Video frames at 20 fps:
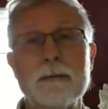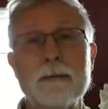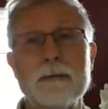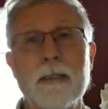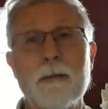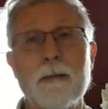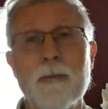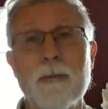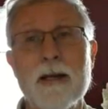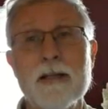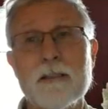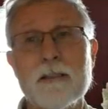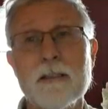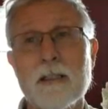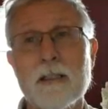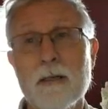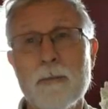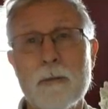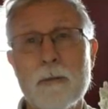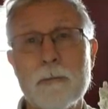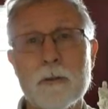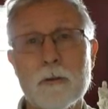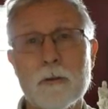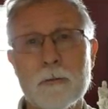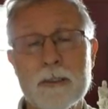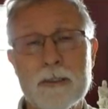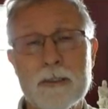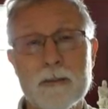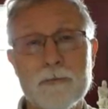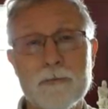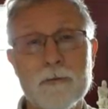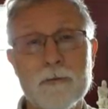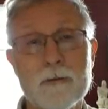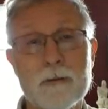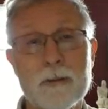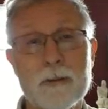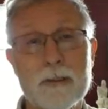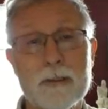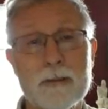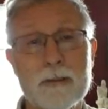Now mine's going to come up a little bit
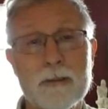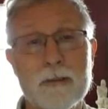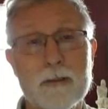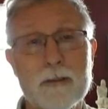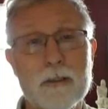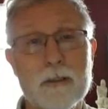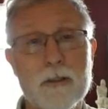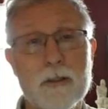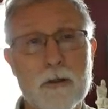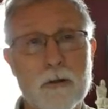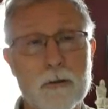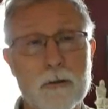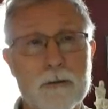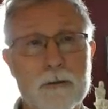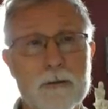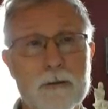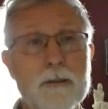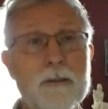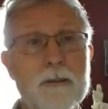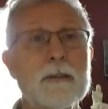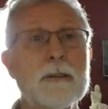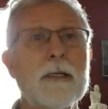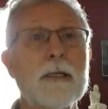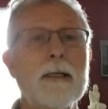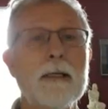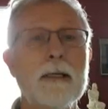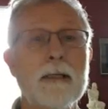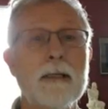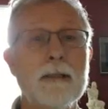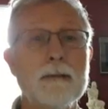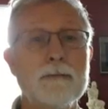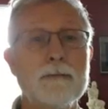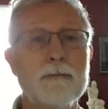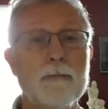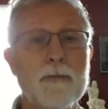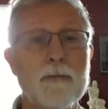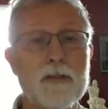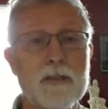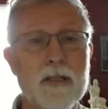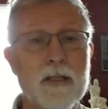different than yours
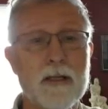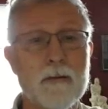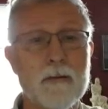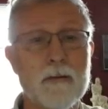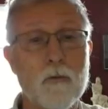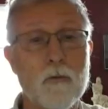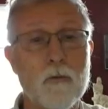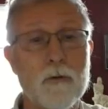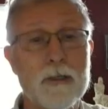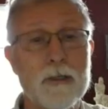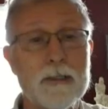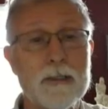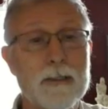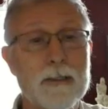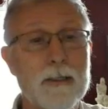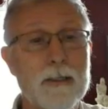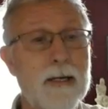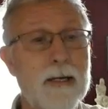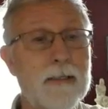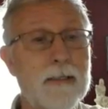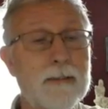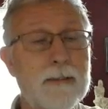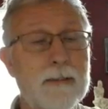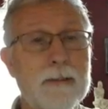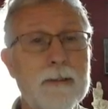from the standpoint that